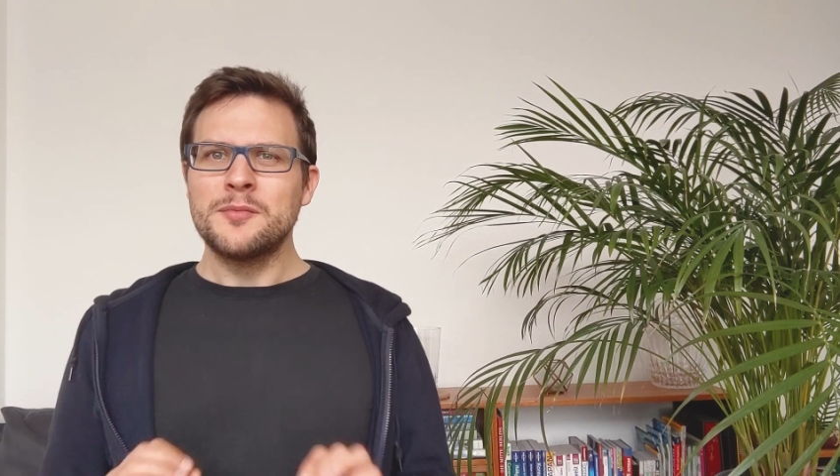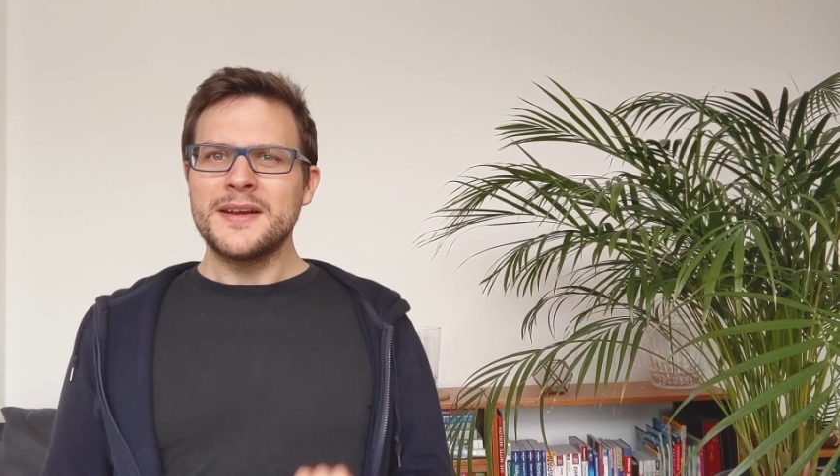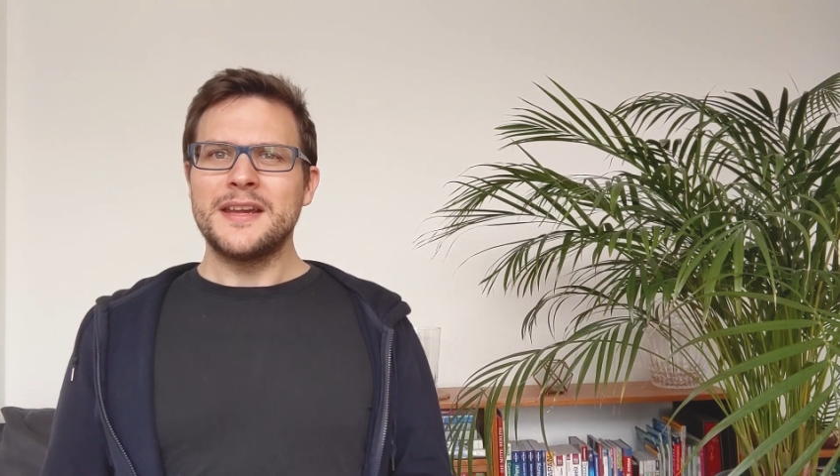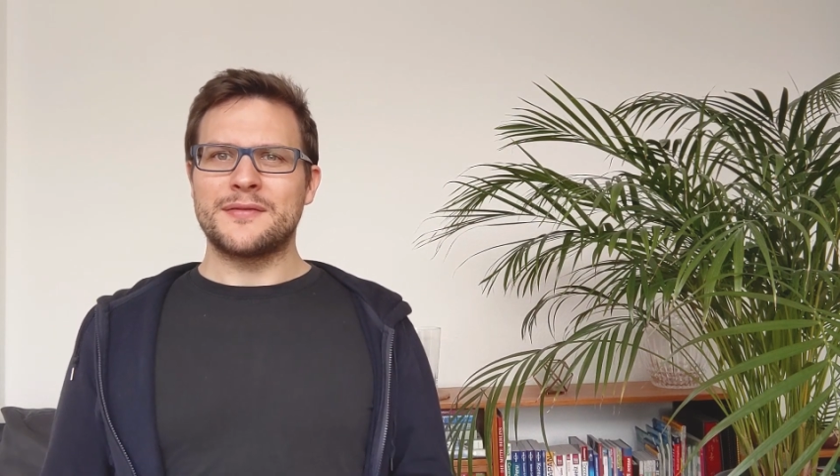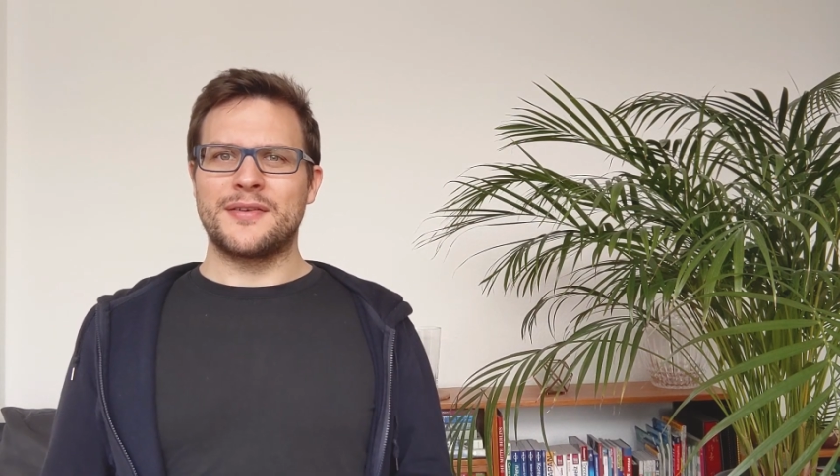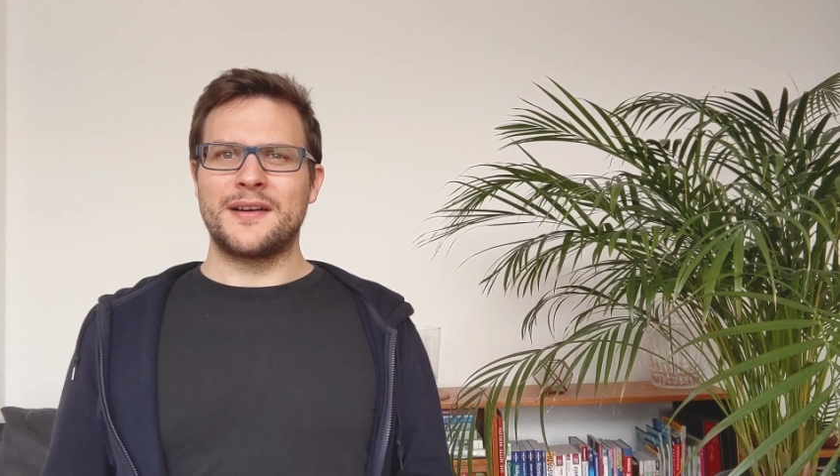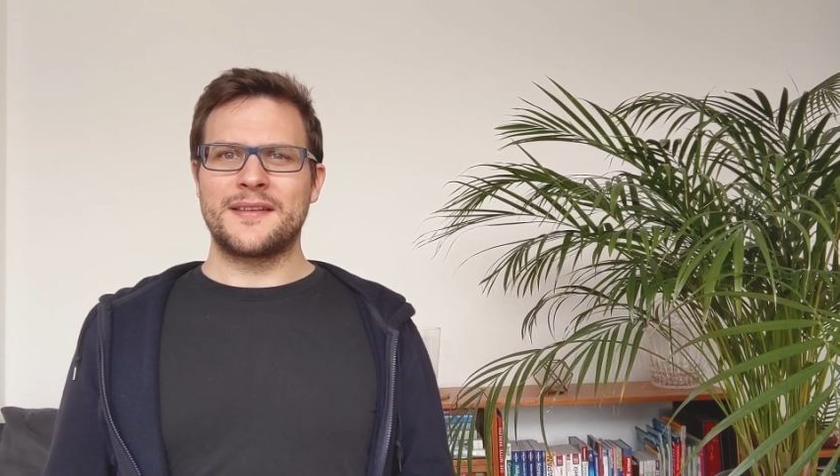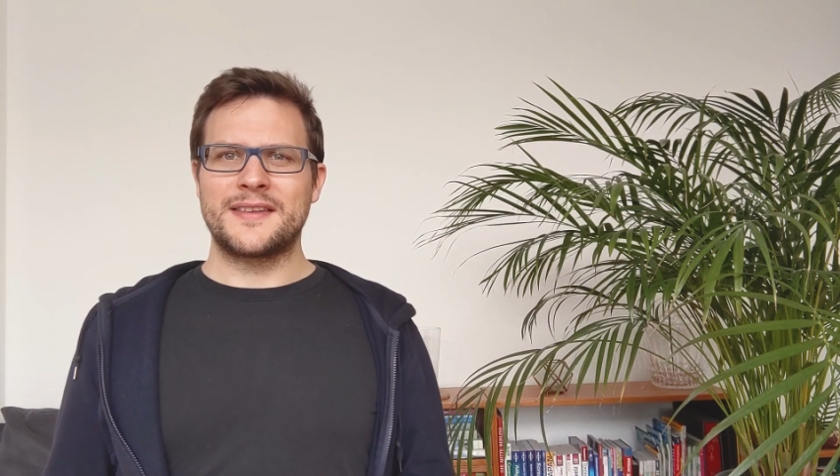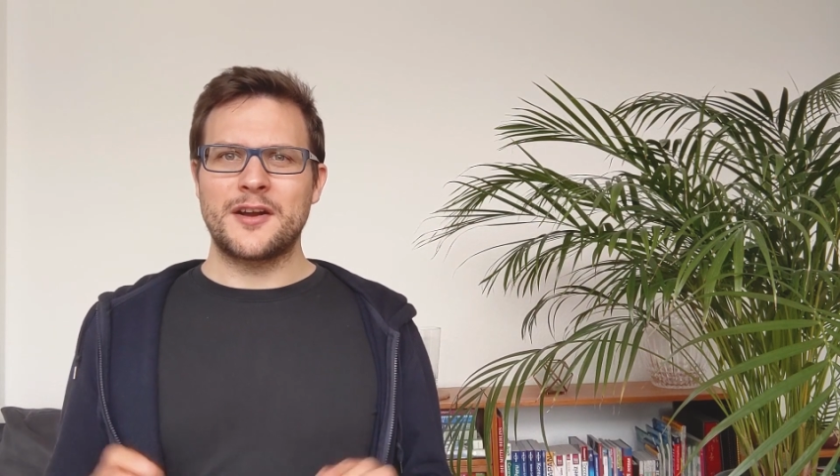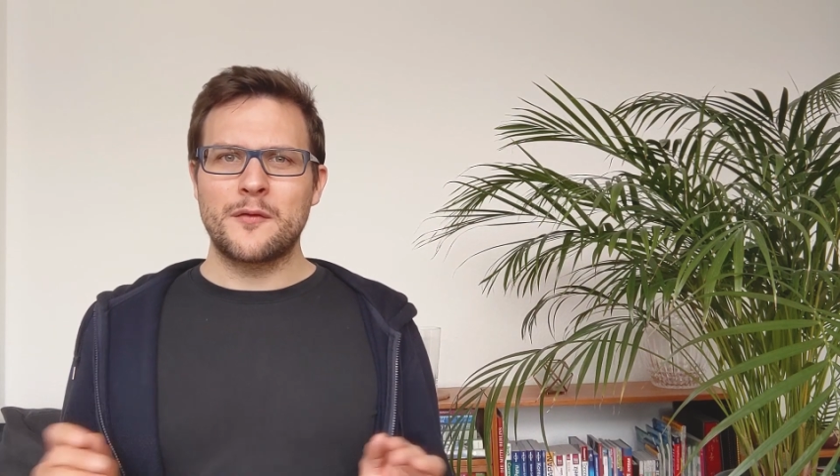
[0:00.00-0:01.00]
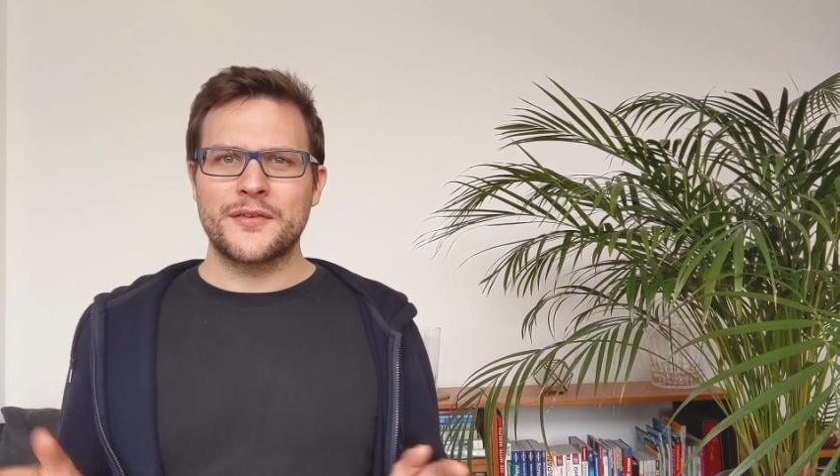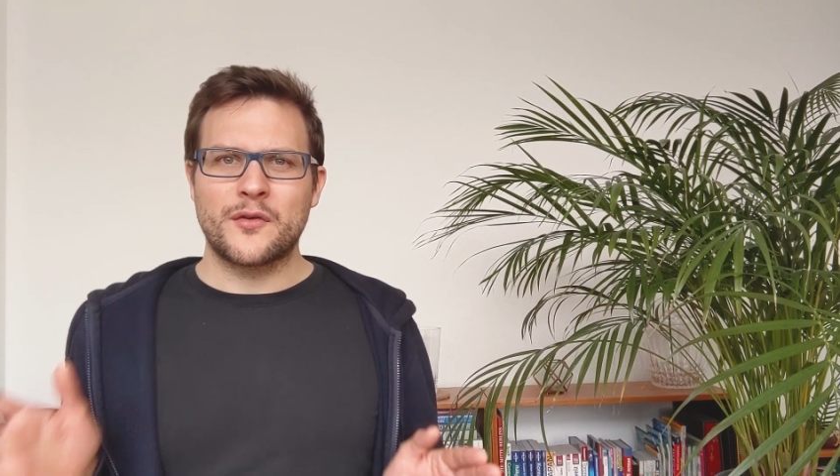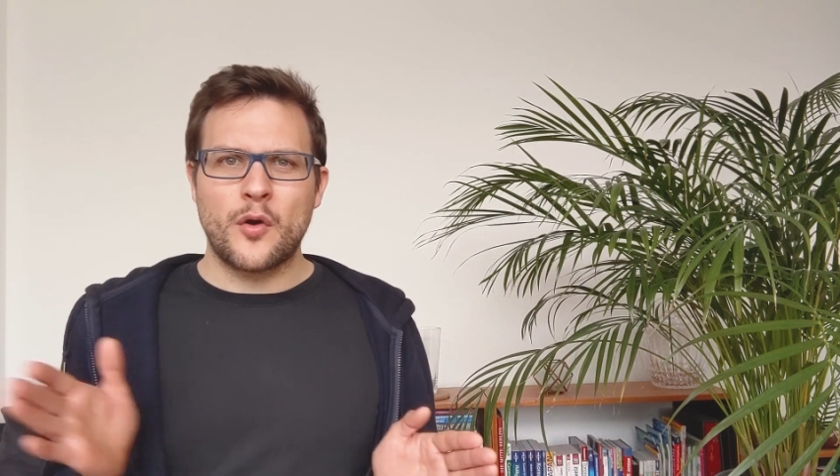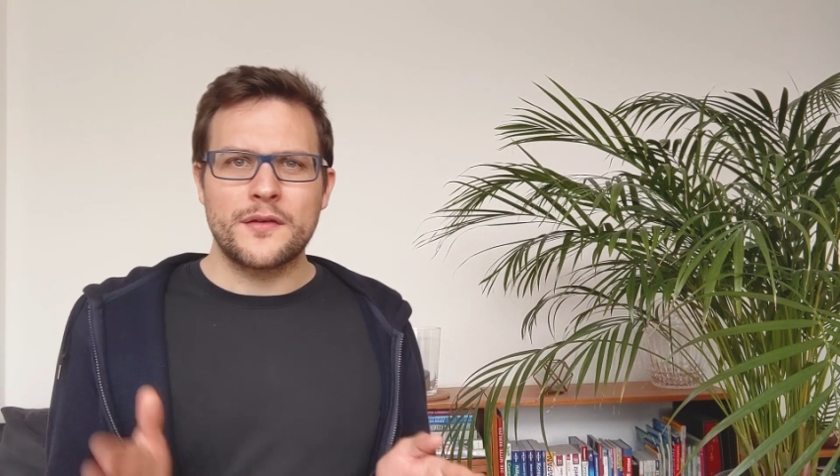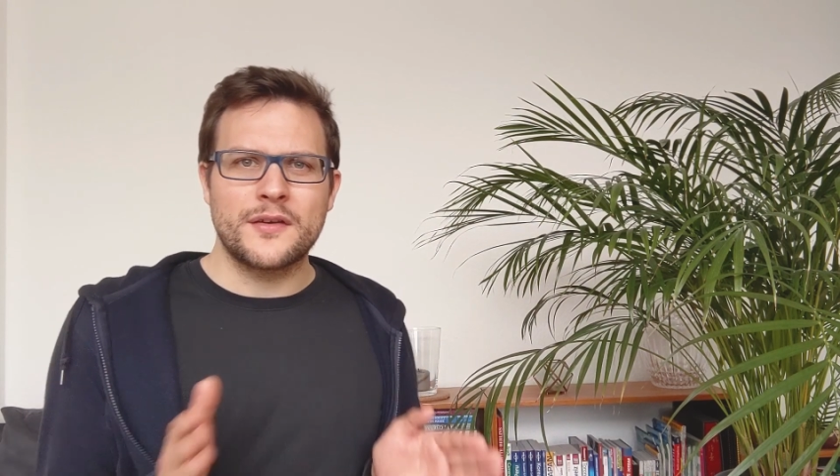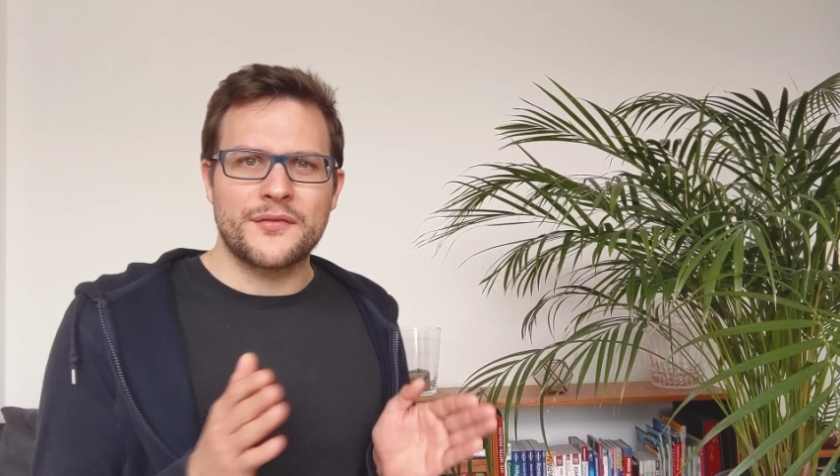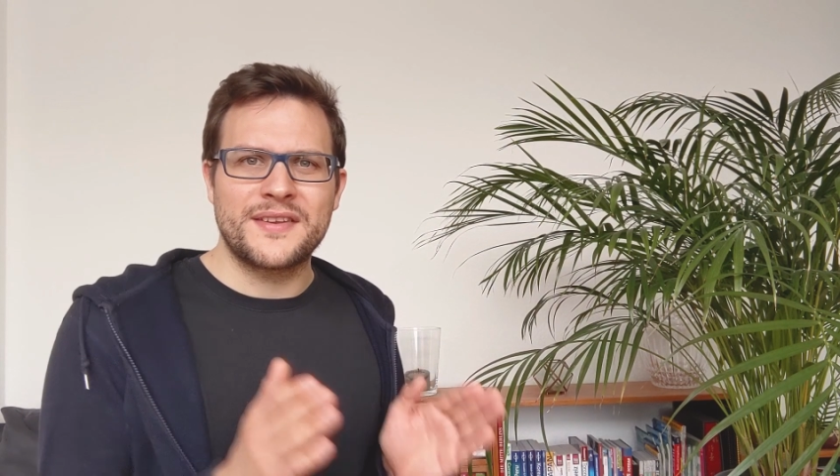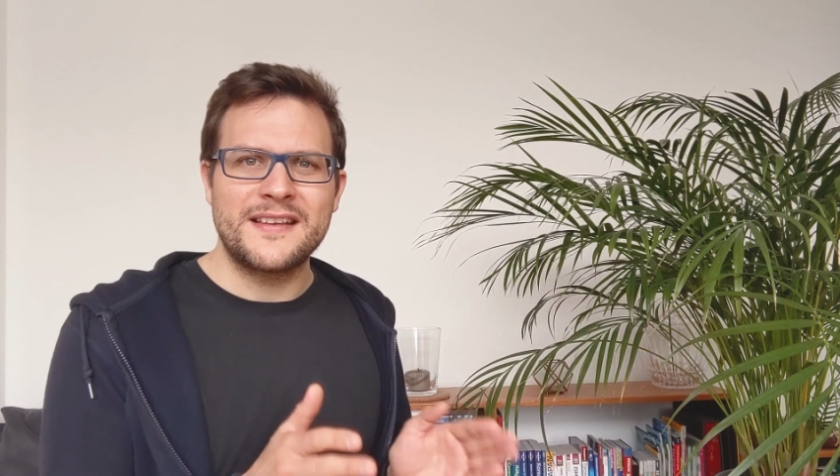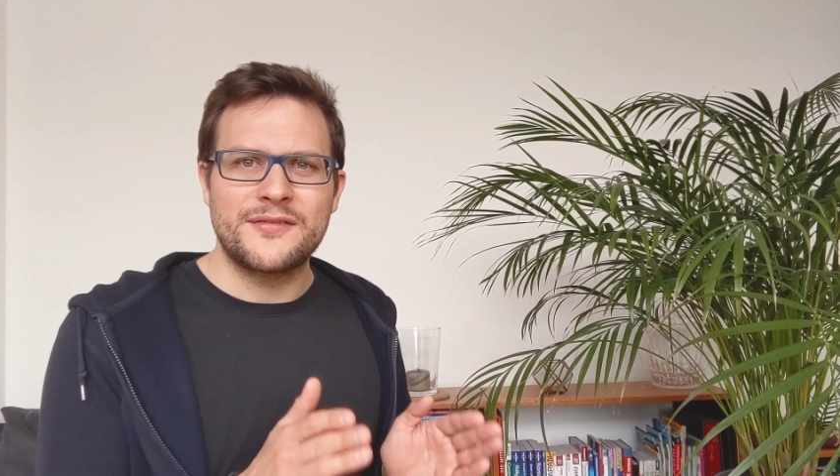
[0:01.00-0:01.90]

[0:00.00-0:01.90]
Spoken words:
believe that over the course of these